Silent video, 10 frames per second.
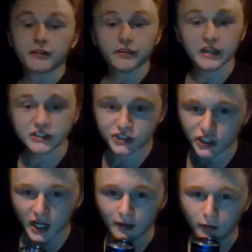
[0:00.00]
This
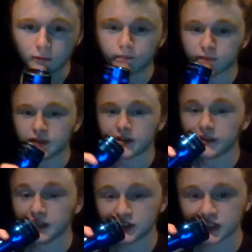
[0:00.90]
channel, this
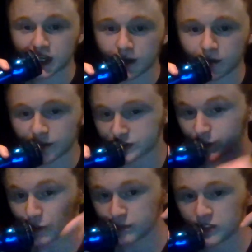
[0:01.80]

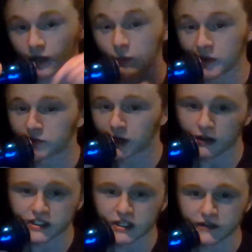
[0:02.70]
YouTube channel, we run
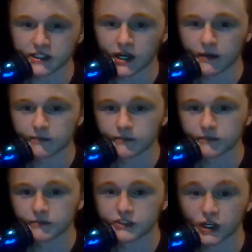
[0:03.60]
on Tiffy Time.
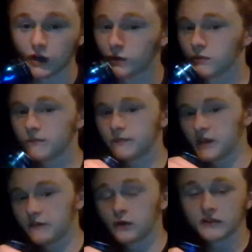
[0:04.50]
So,
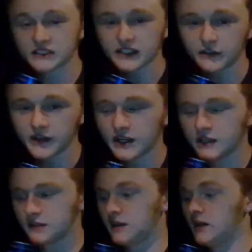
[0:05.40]
if you're a wrestling
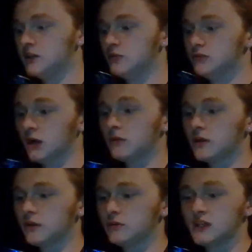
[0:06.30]
fan and you don't
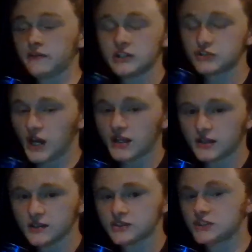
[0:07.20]
know who Tiffany Stratton
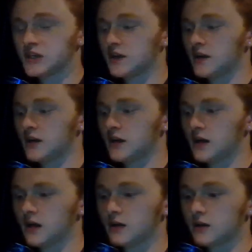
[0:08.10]
is,
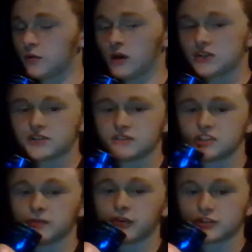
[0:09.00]
go watch
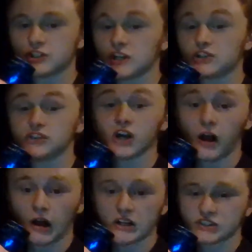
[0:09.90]
some of her shit. She's
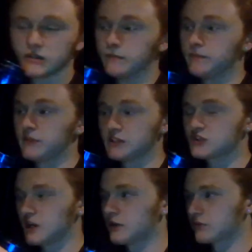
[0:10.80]
awesome. This
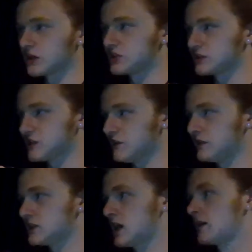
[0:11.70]
channel runs on
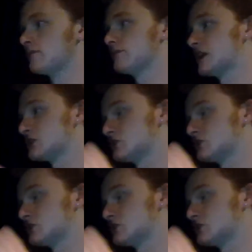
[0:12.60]
Tiffy time. That's